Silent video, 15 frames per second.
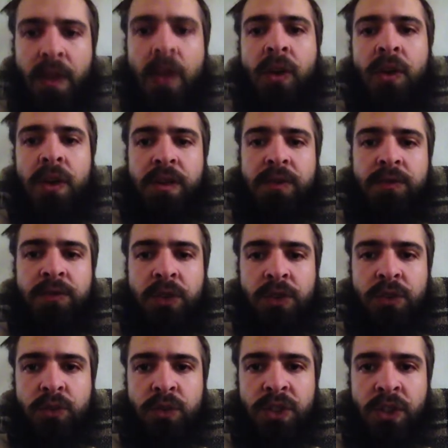Alright,
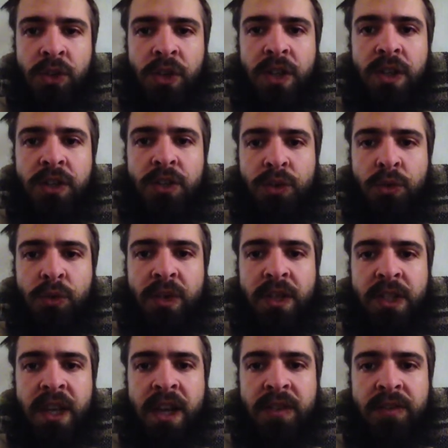first what you need to do
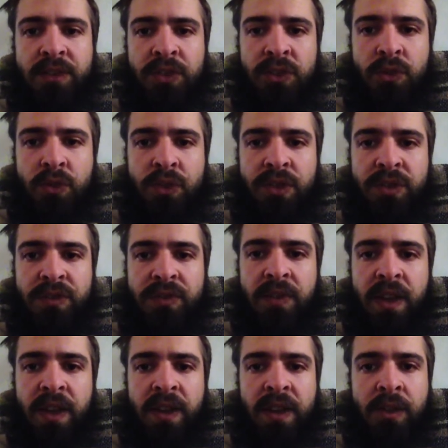is have a source of
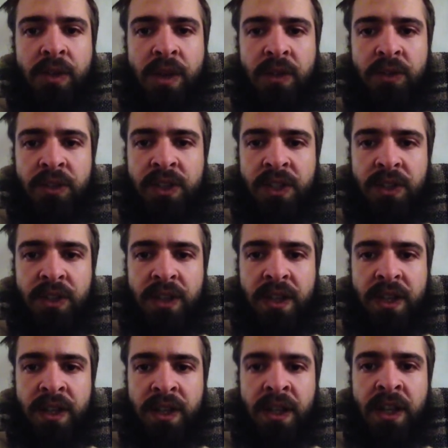finely ground
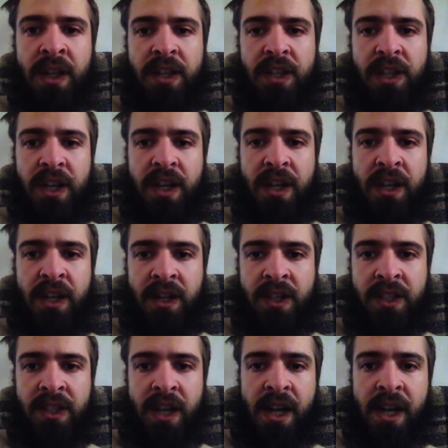silicon
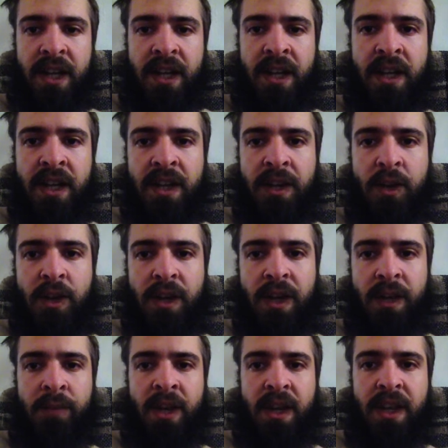dioxide.
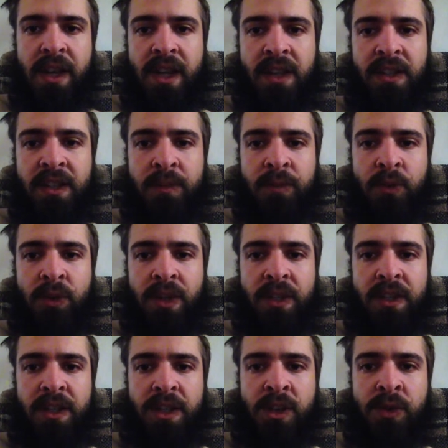In my case, I'm going
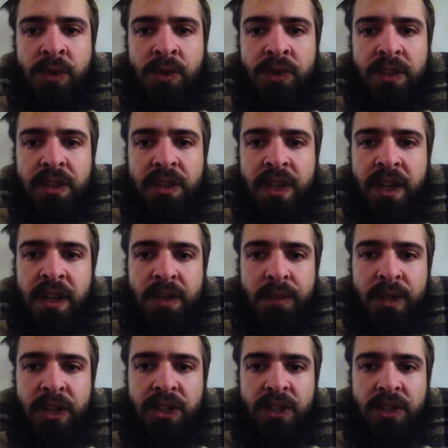to use
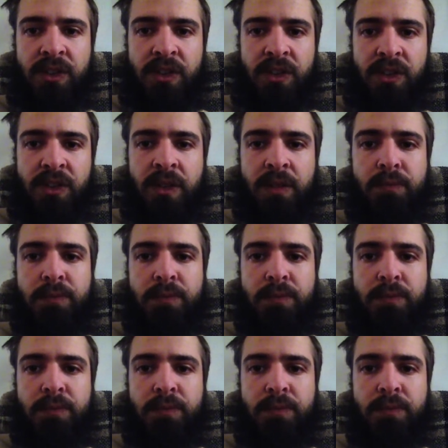diatomaceous earth.